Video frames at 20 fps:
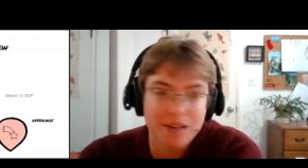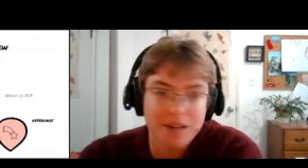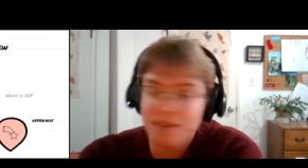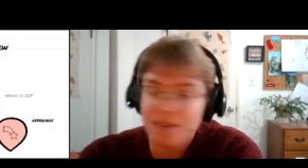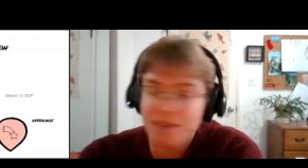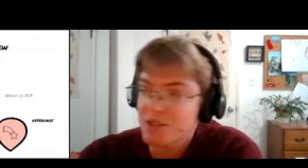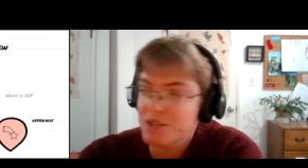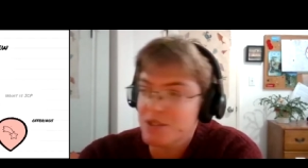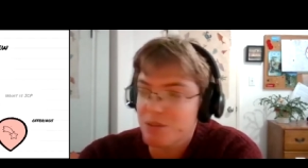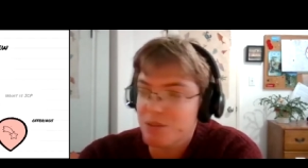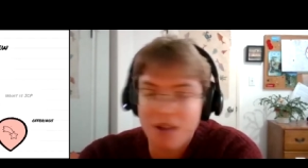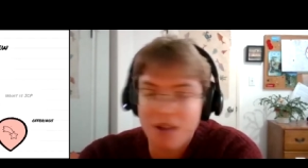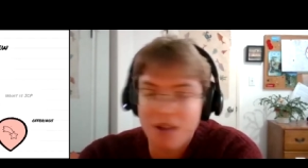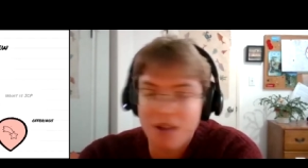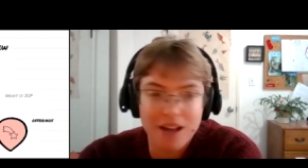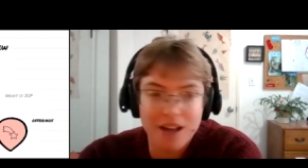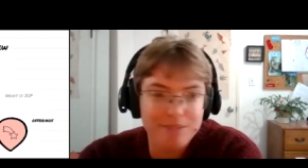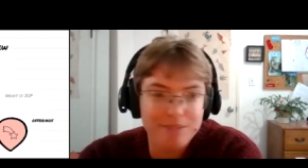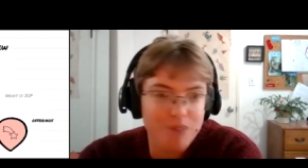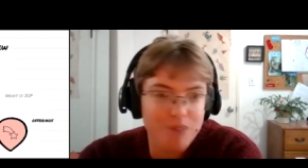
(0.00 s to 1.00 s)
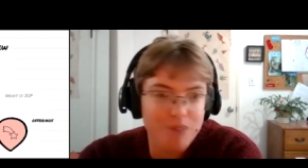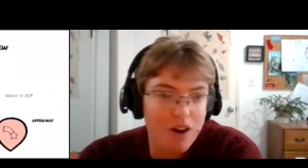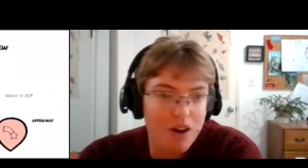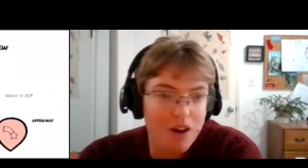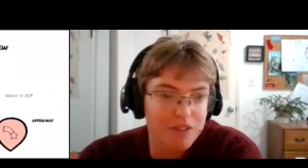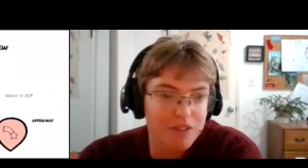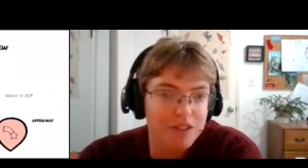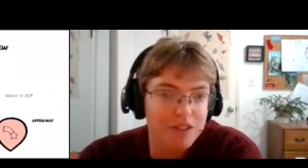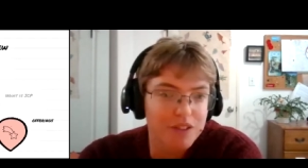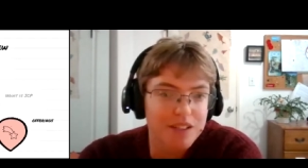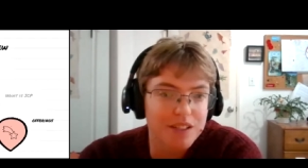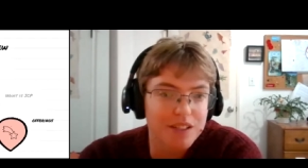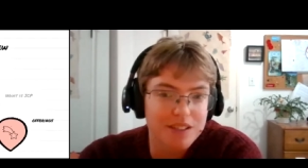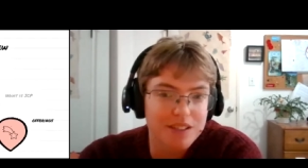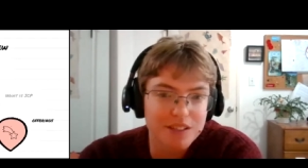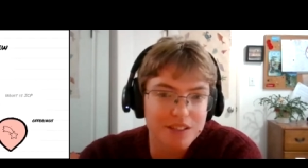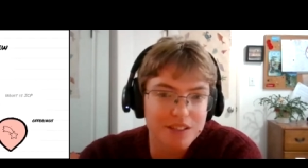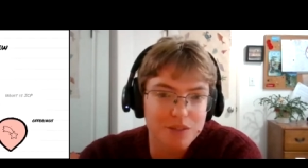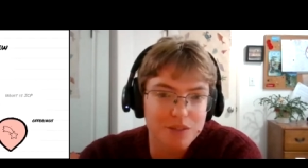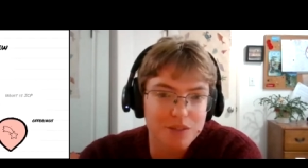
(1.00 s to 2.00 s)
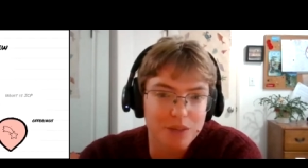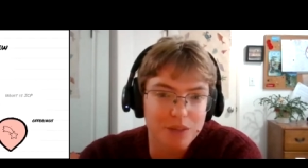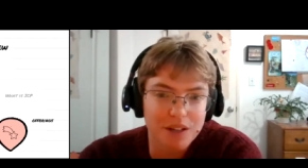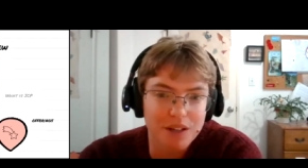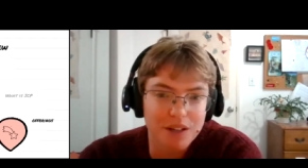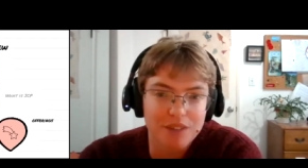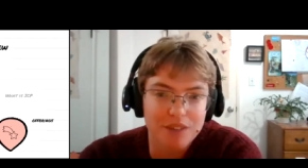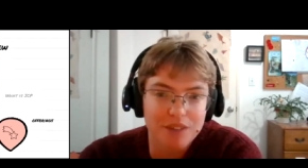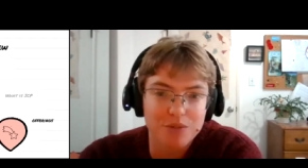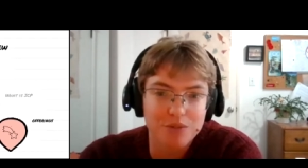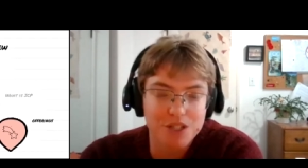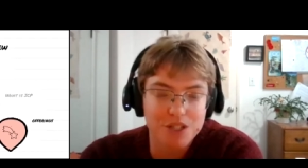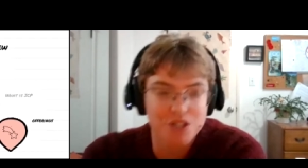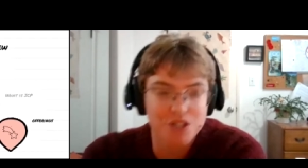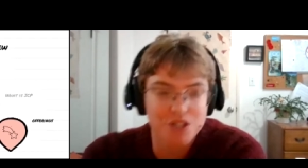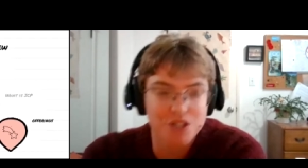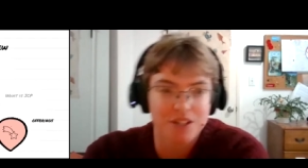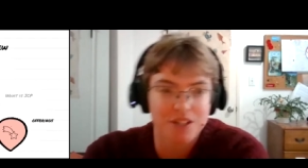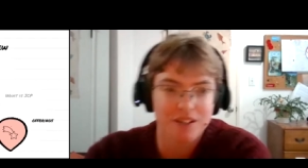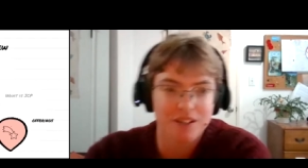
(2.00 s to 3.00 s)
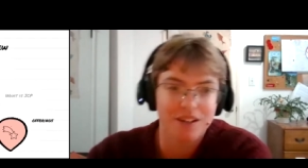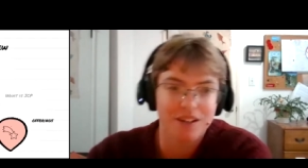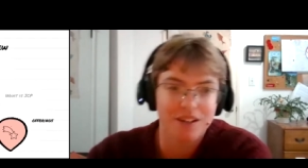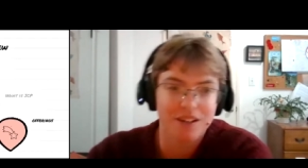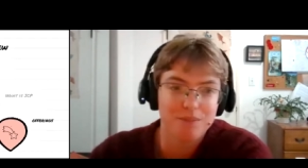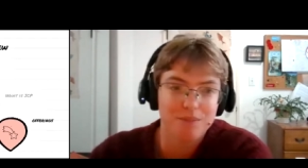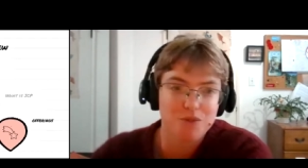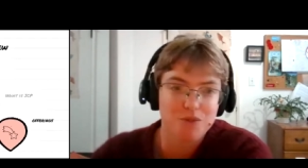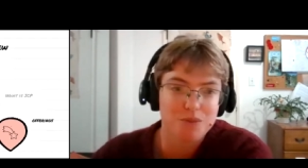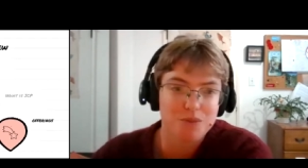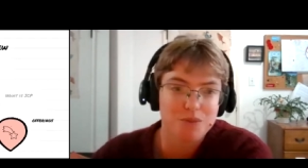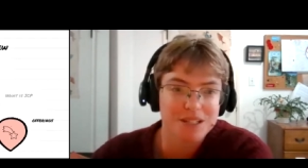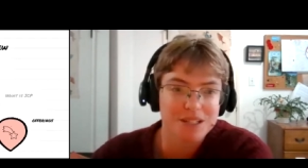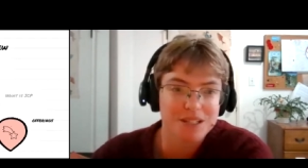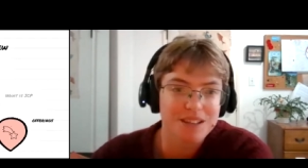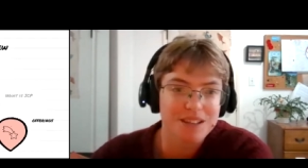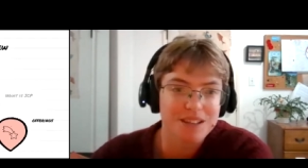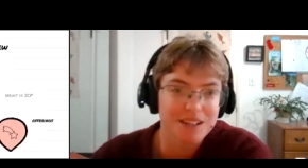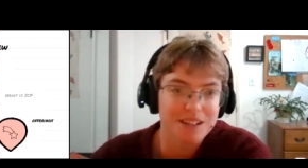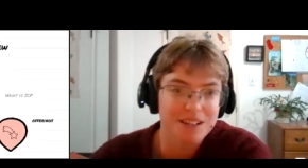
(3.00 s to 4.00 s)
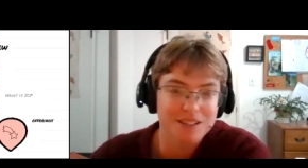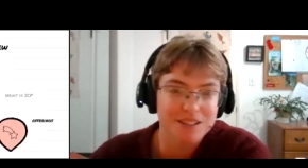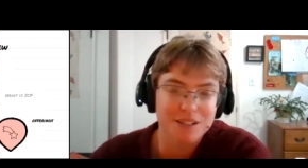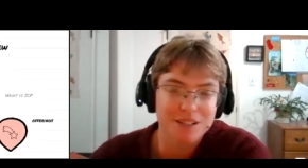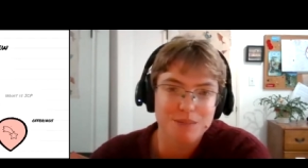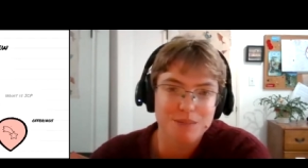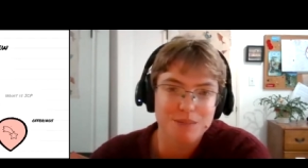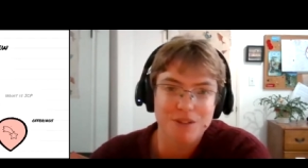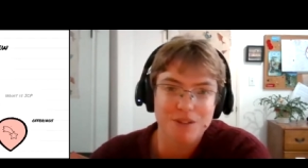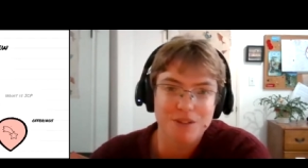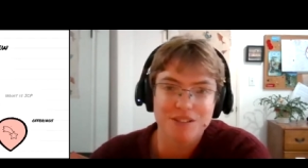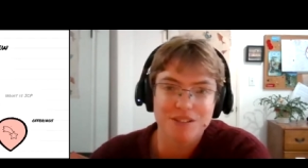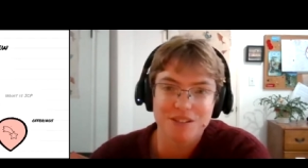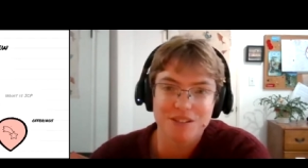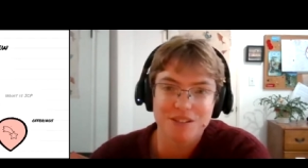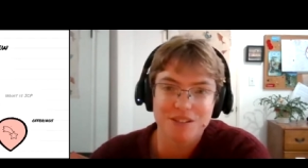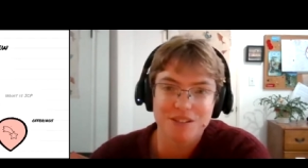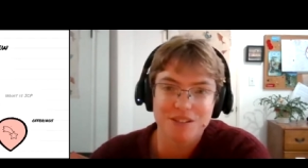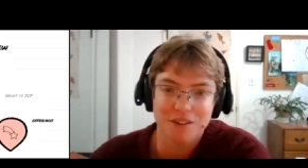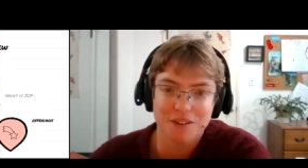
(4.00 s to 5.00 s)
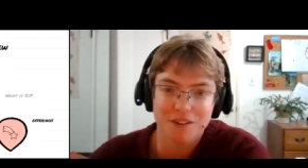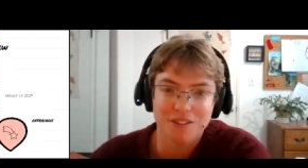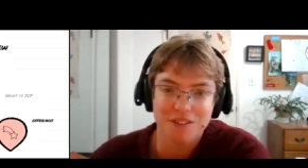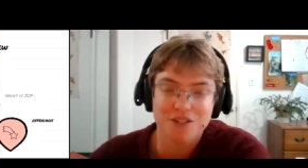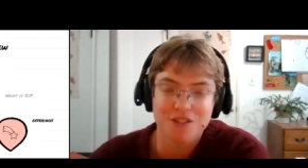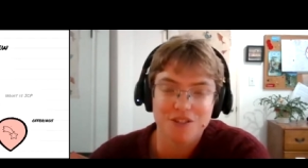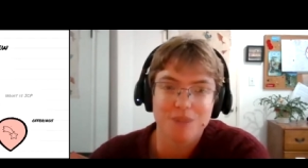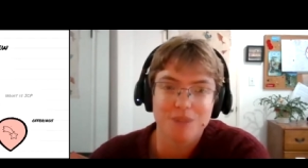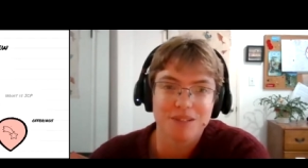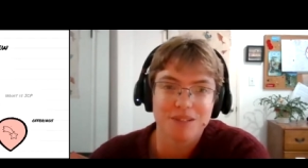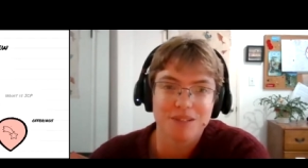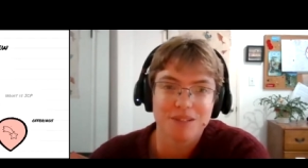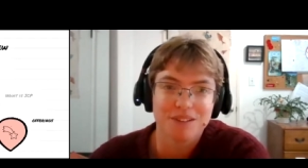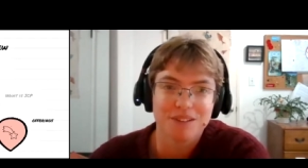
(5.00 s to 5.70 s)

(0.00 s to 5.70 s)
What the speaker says: These are my offerings as to what I've reached through my studies and experiences on this topic.